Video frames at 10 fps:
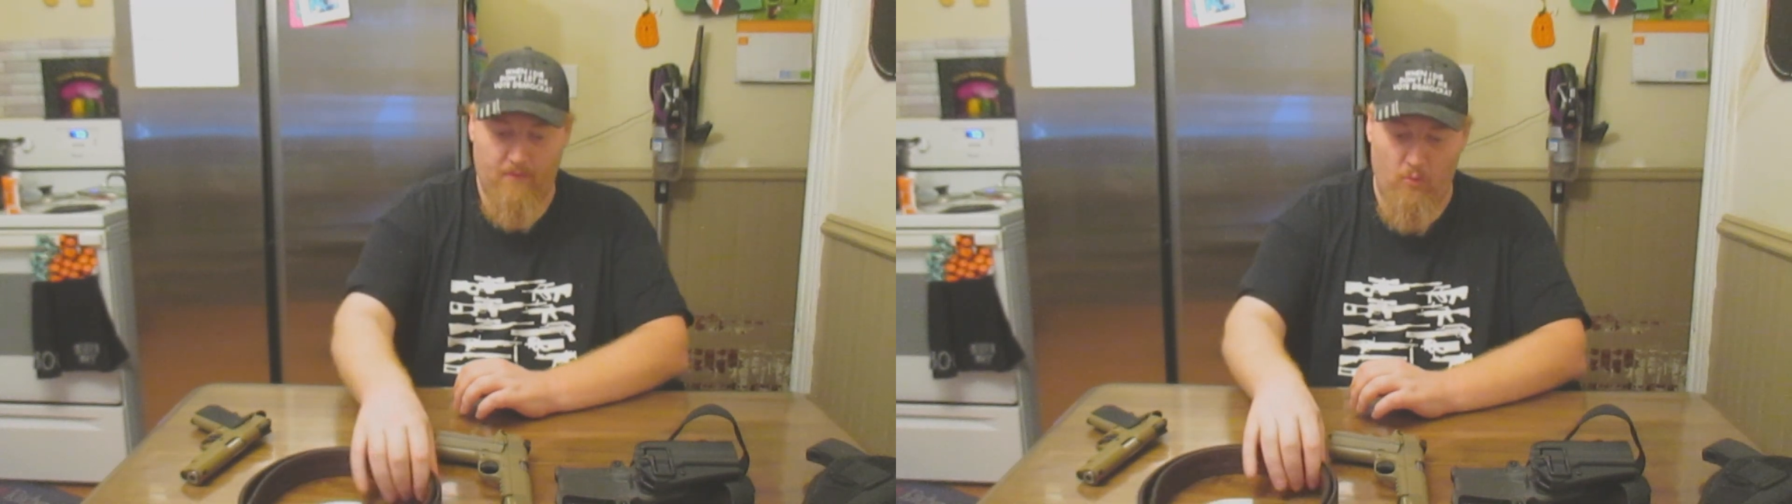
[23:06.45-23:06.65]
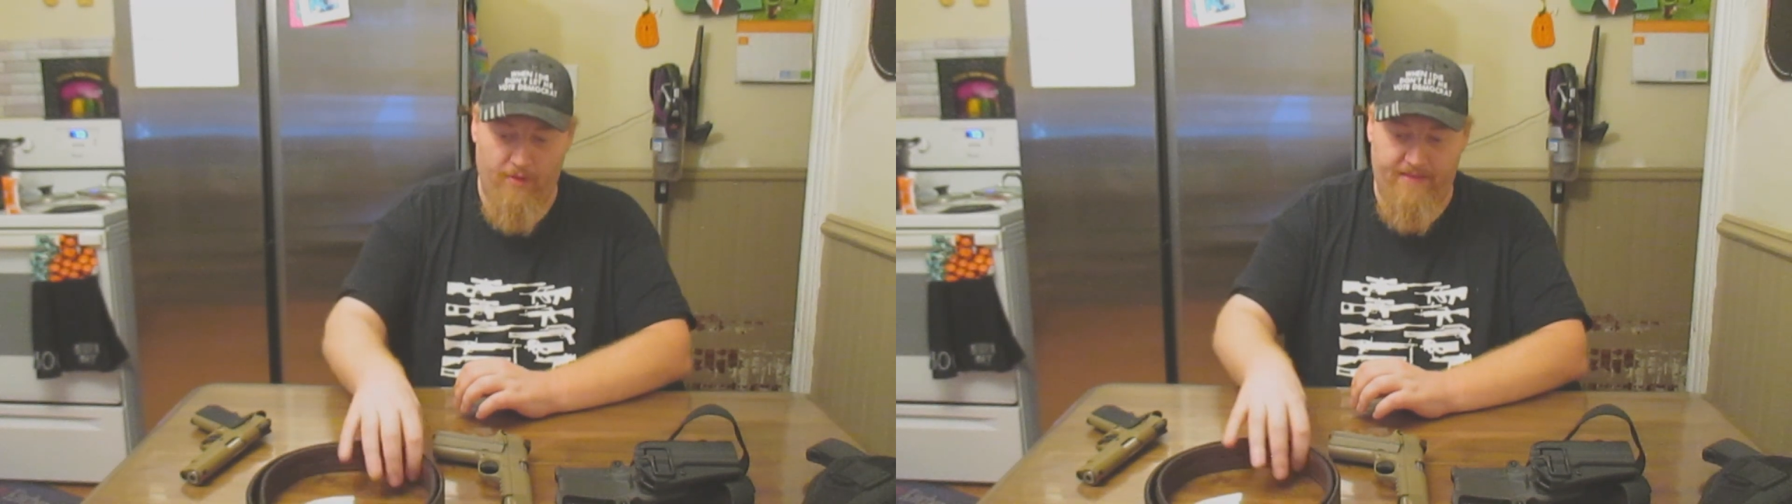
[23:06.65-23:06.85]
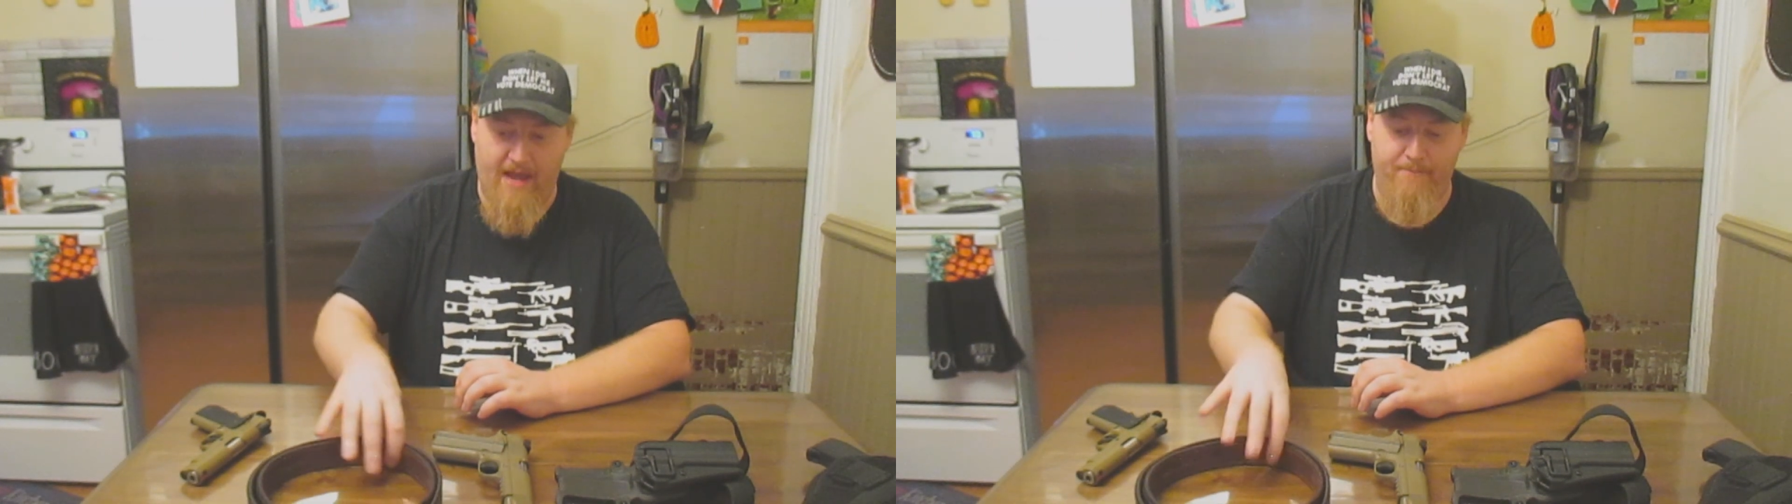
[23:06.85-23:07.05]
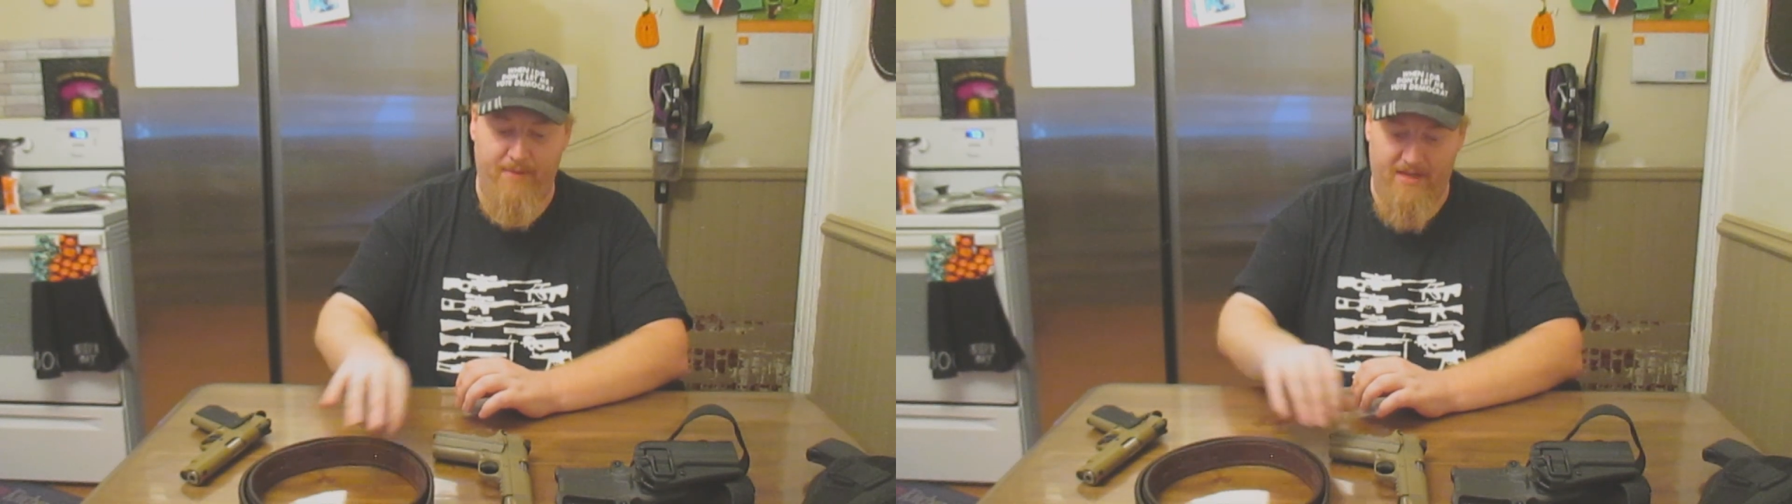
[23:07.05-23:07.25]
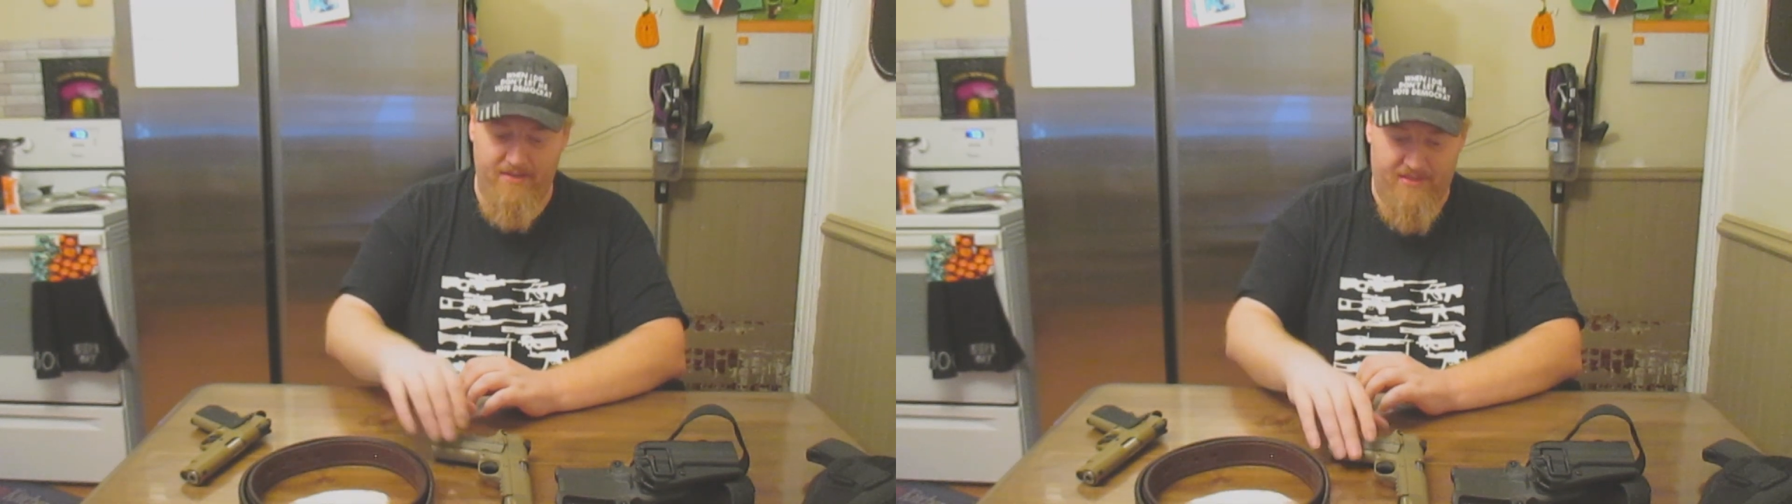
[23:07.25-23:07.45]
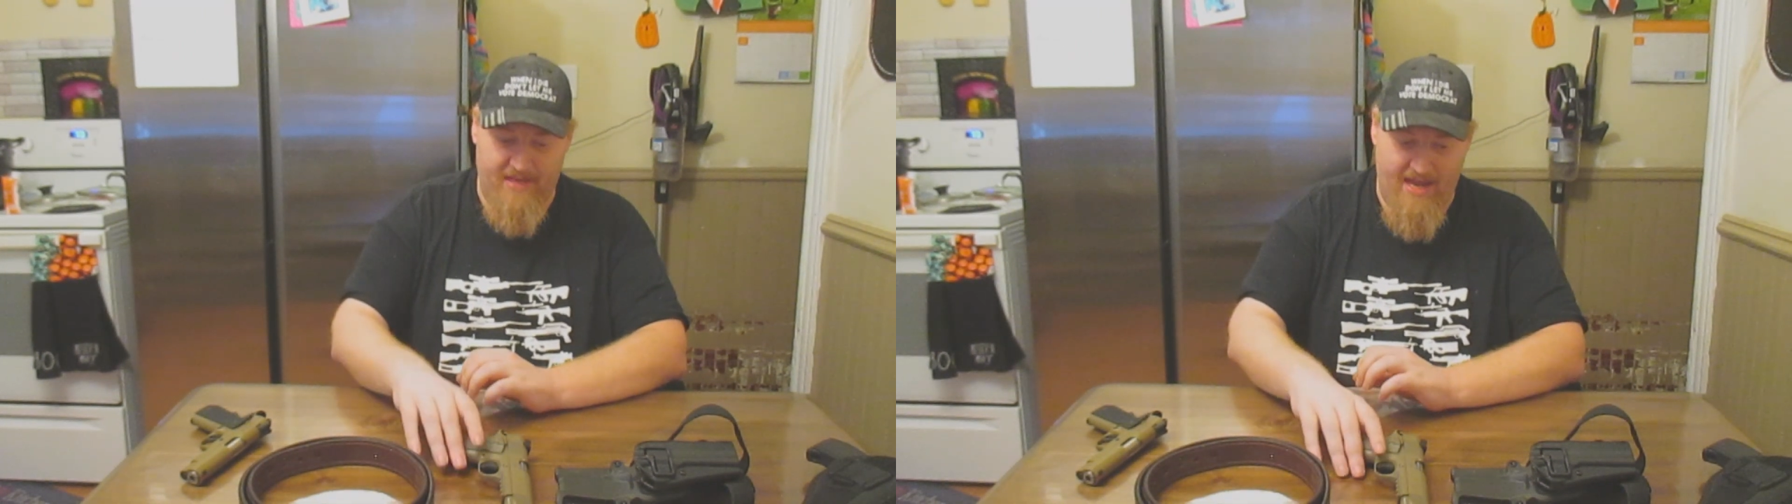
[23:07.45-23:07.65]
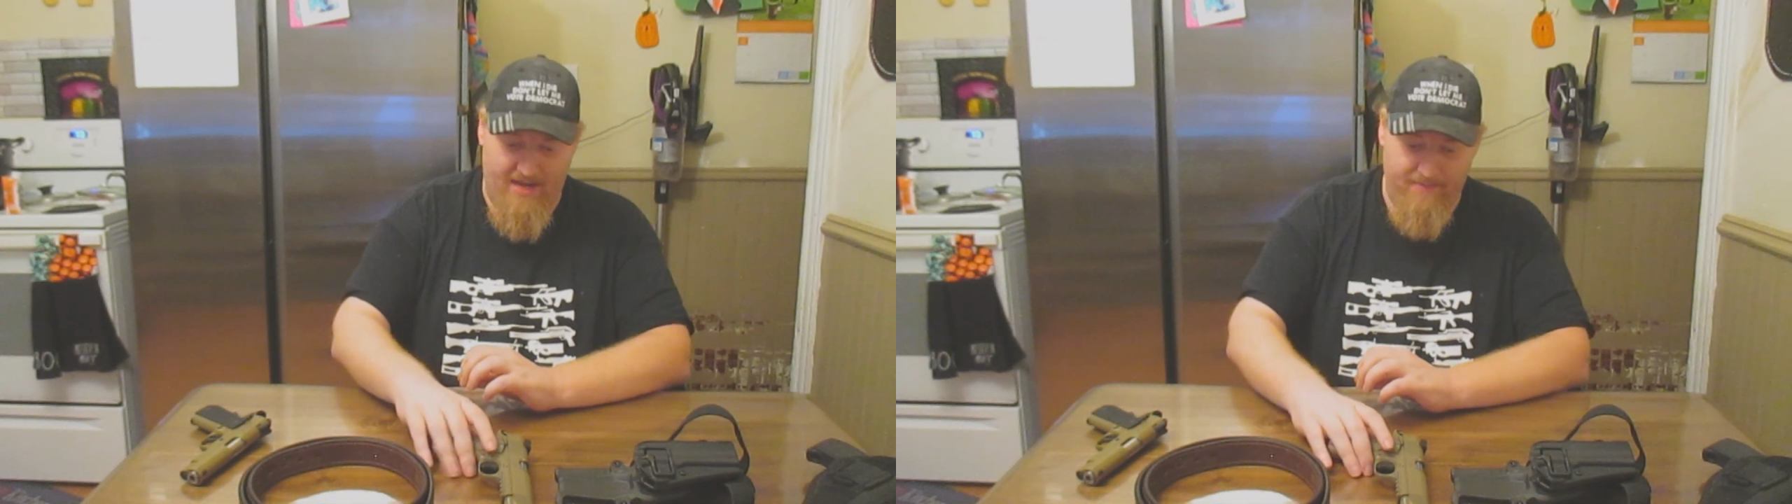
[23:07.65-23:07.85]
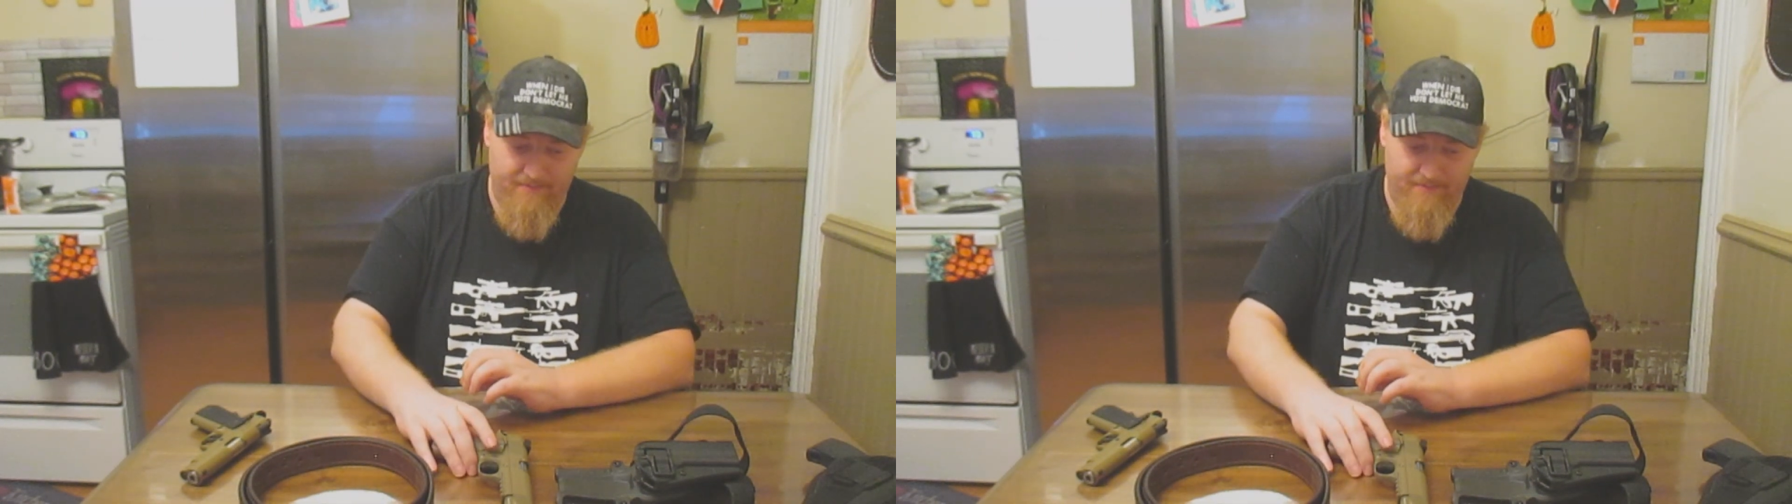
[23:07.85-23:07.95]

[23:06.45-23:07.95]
with that being said